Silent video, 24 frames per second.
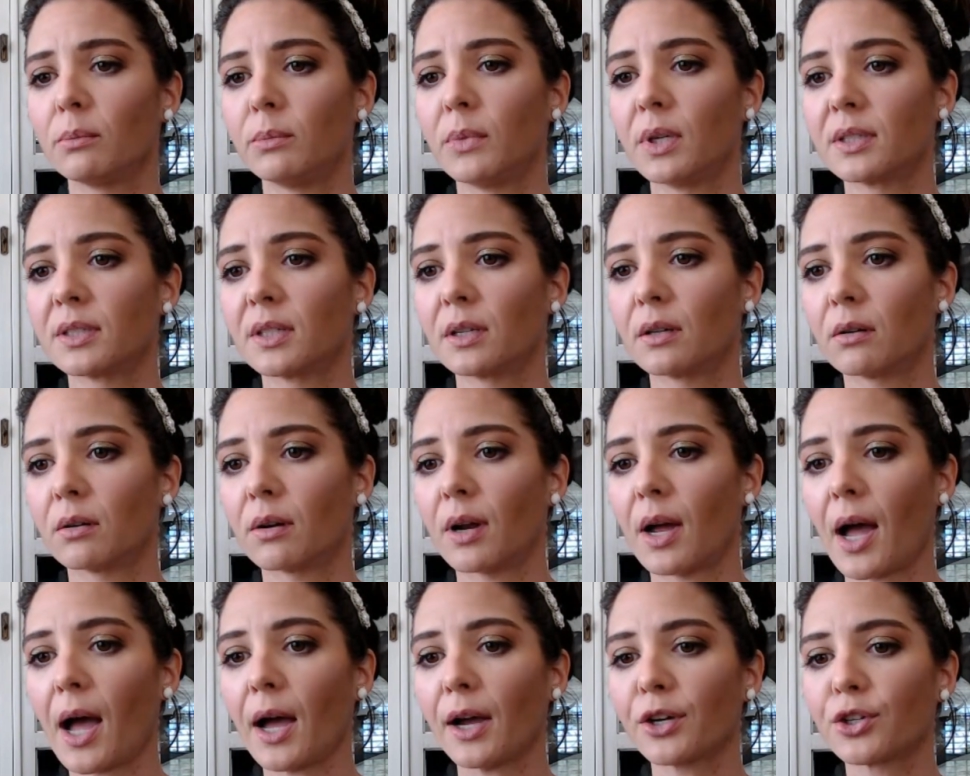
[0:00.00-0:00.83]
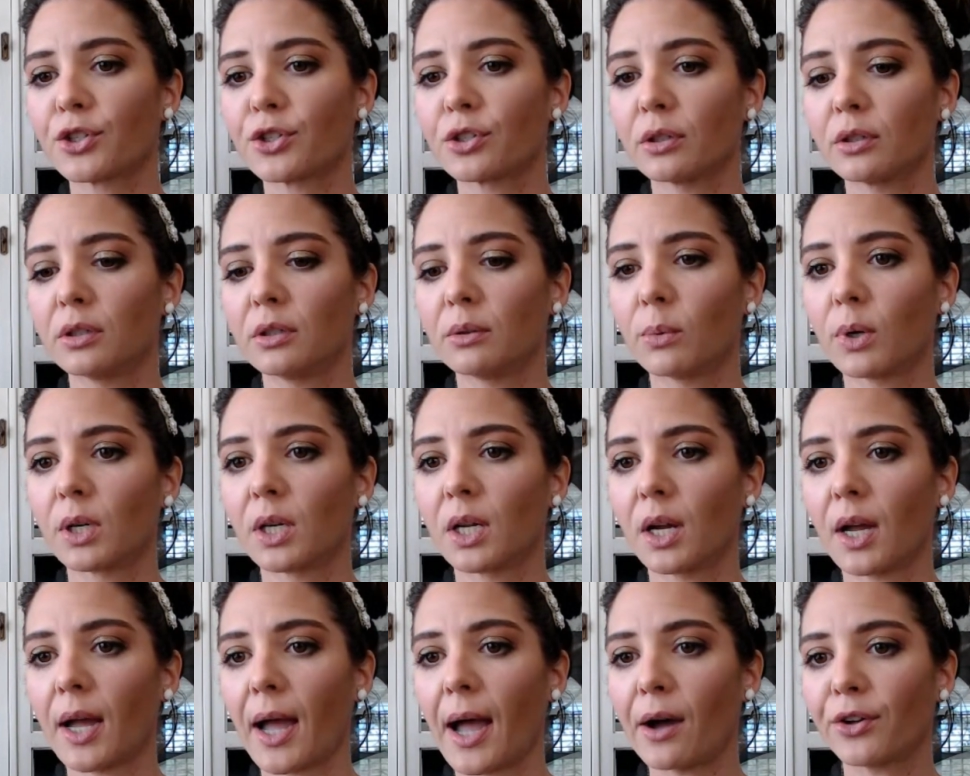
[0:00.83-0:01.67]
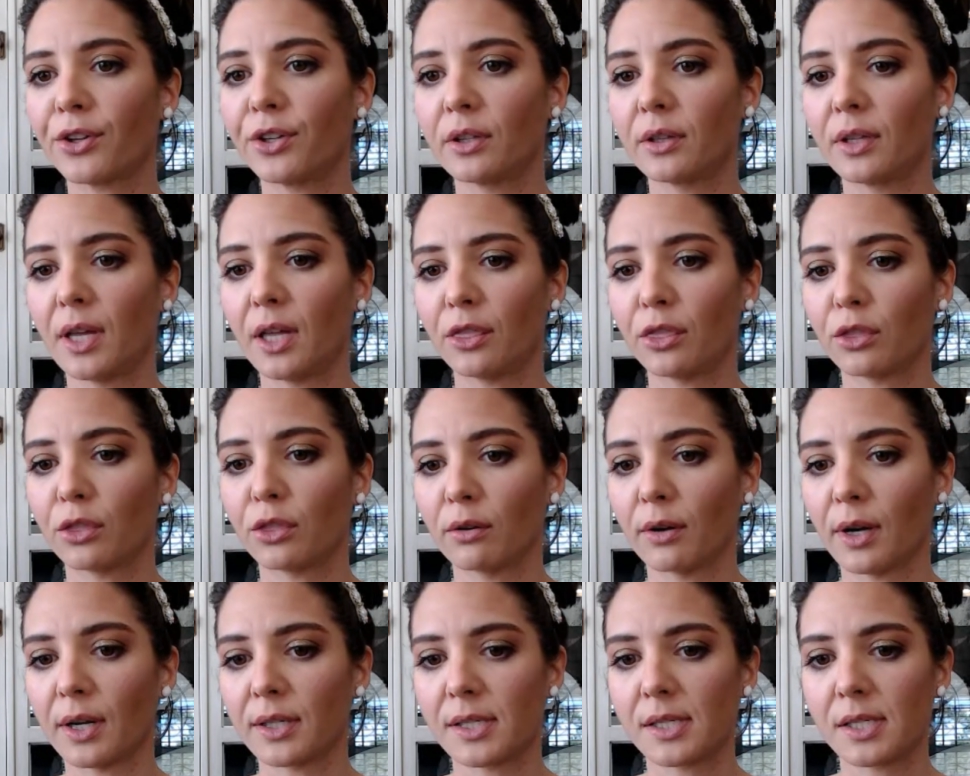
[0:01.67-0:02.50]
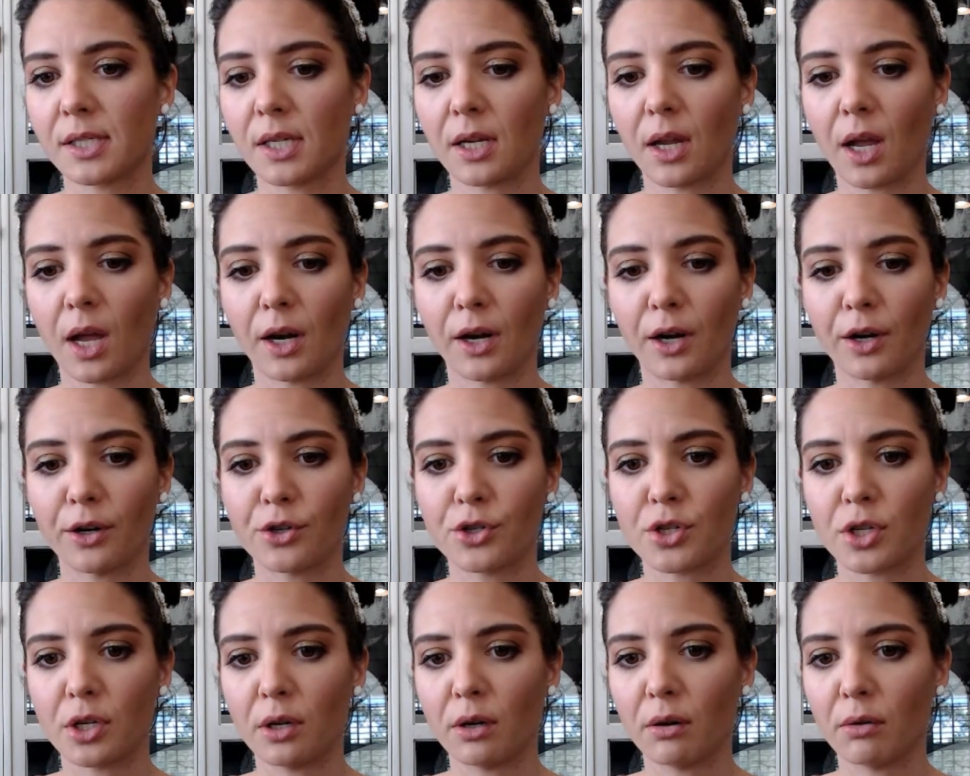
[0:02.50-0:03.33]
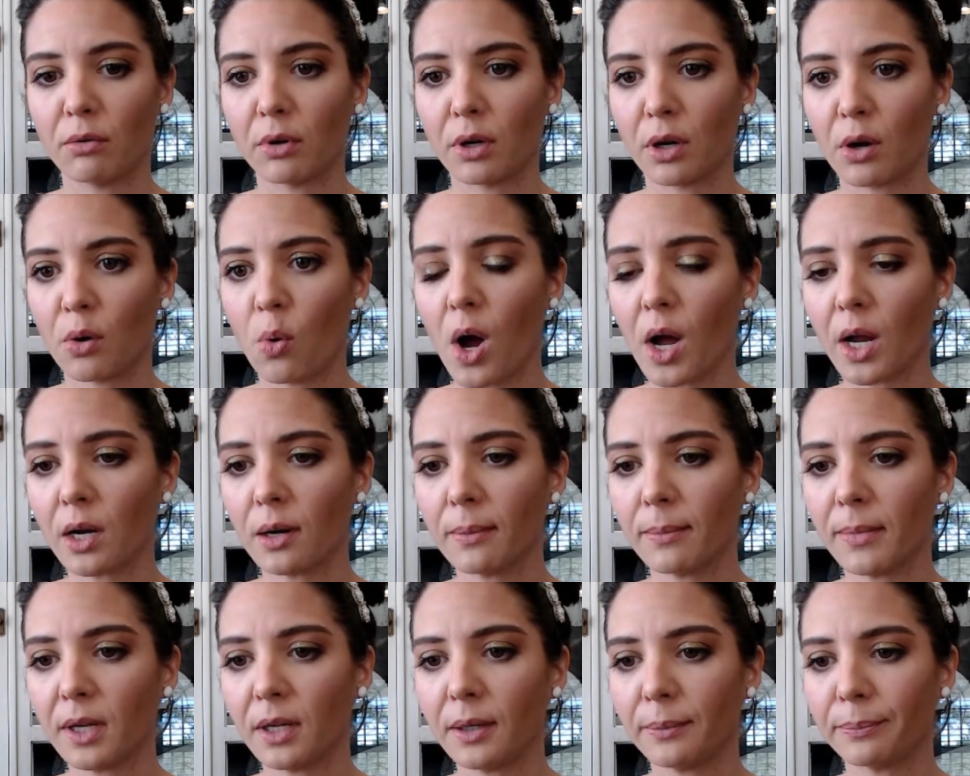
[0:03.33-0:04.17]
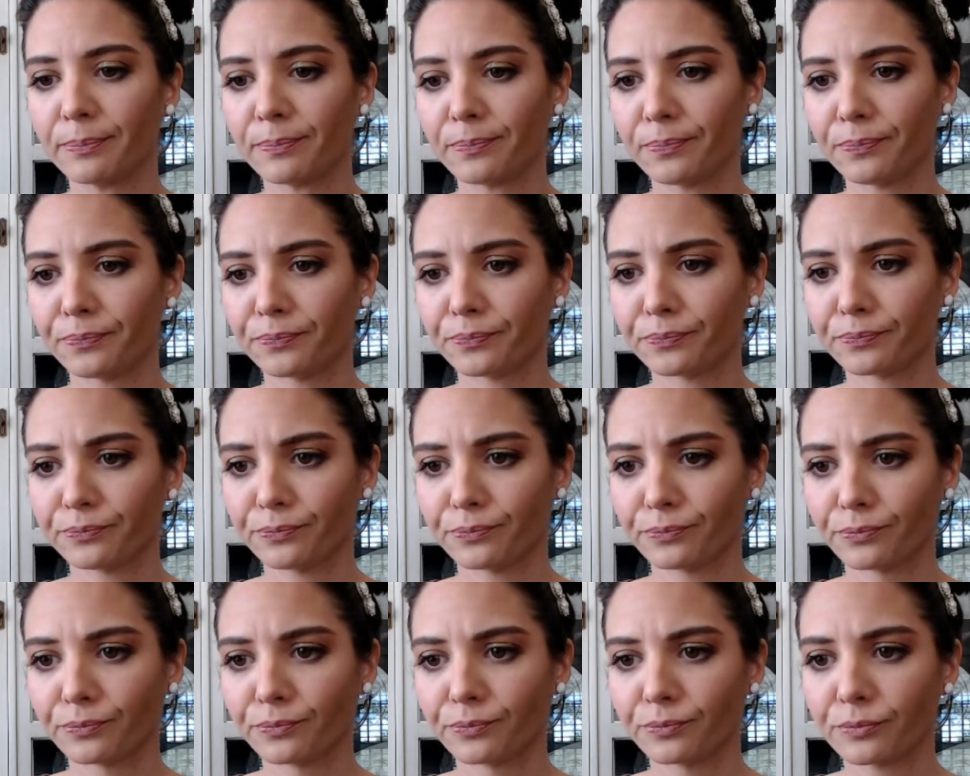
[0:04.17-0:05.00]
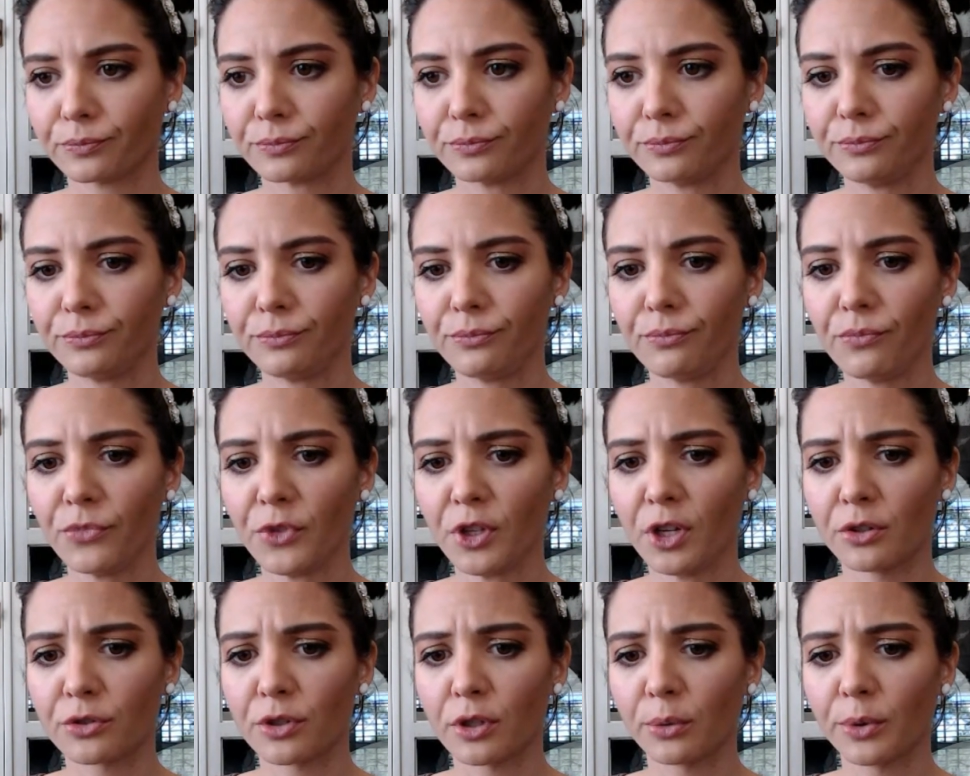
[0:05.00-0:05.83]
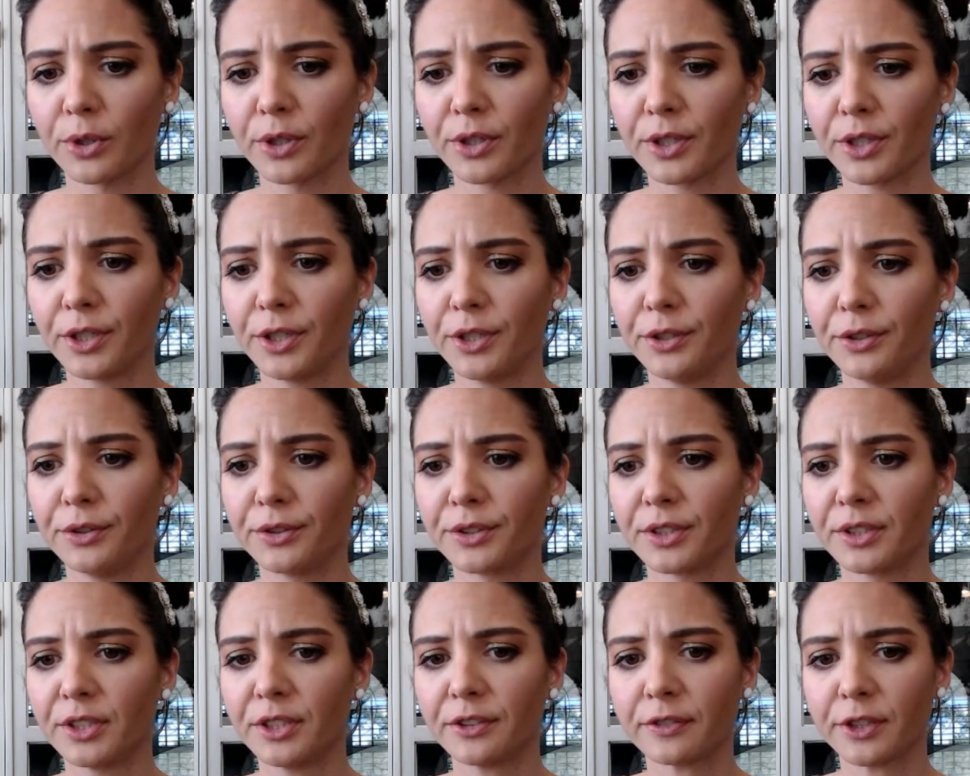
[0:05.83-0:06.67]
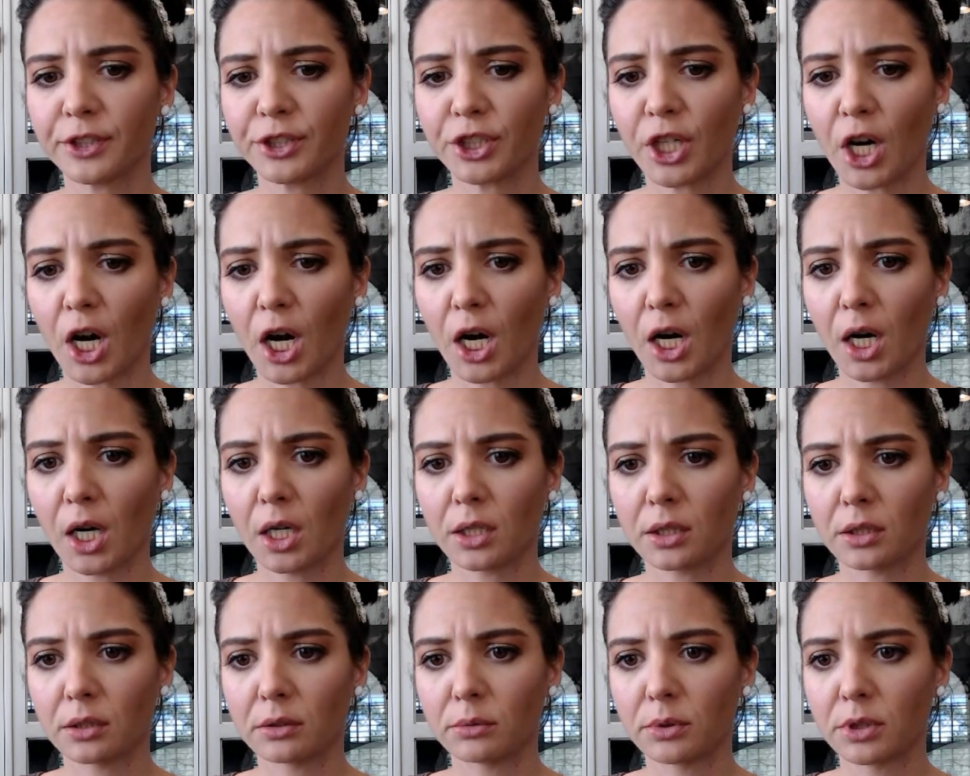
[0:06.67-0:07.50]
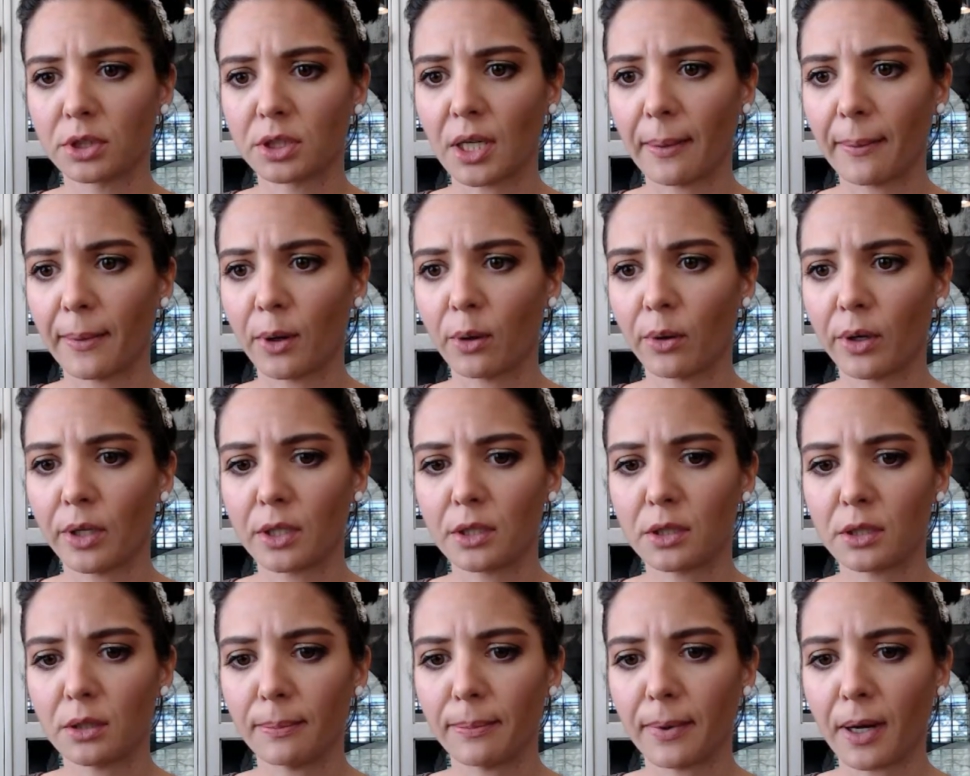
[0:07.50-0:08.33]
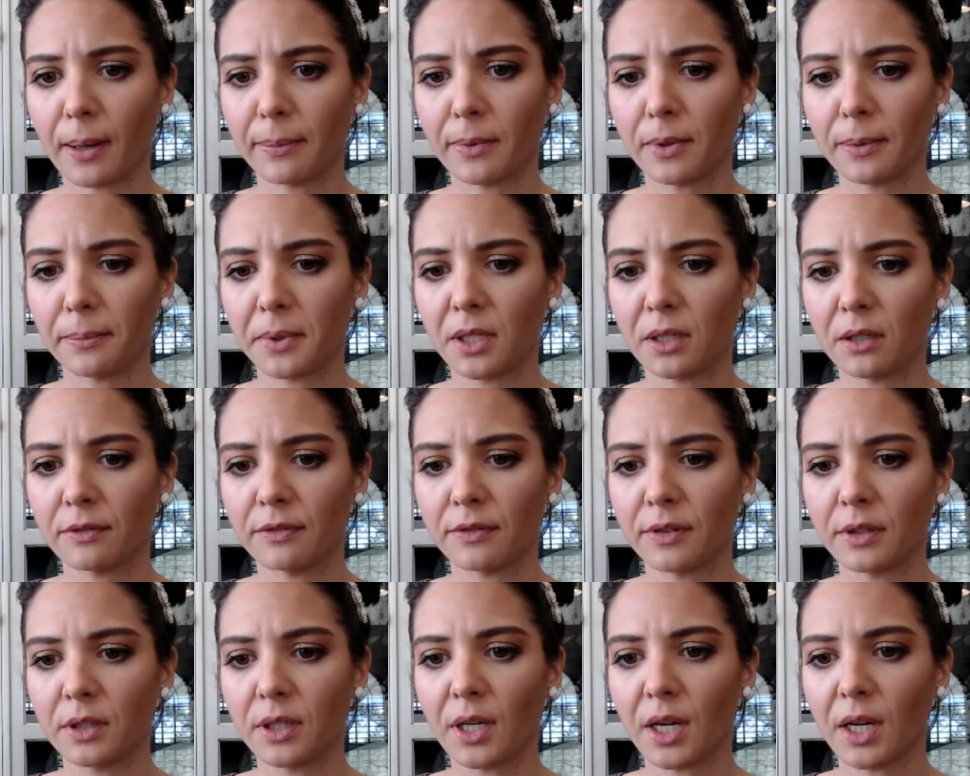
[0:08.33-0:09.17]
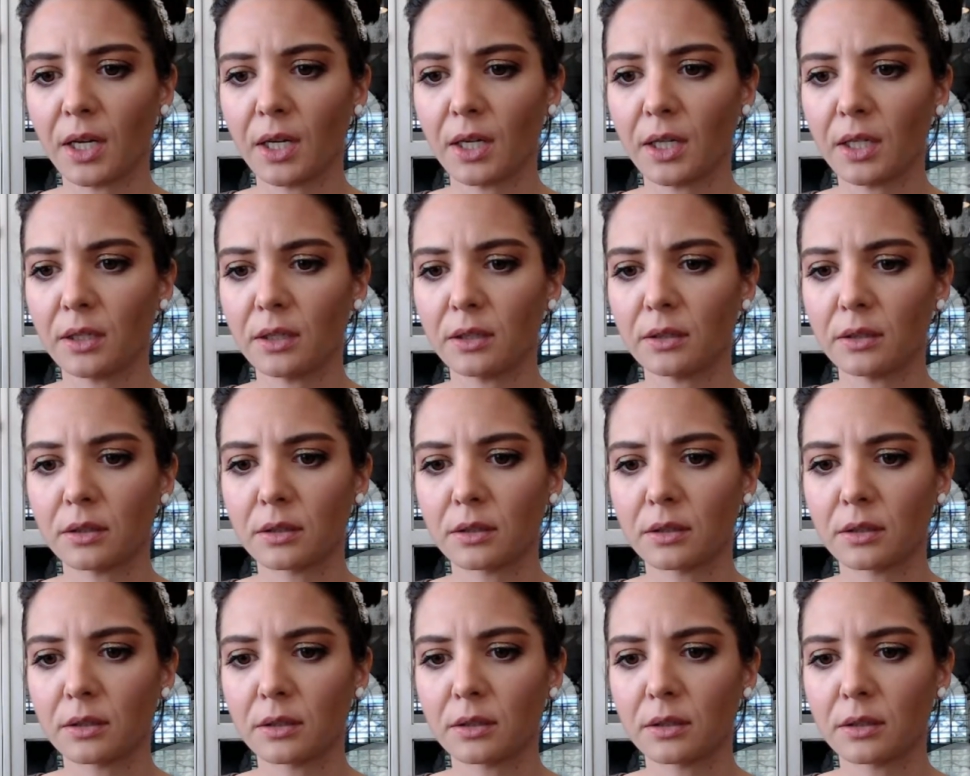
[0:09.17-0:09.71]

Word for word: They don't actually want to calculate the resting energy requirement. So we're going to use a different chart, which I'm going to pop up here for you guys.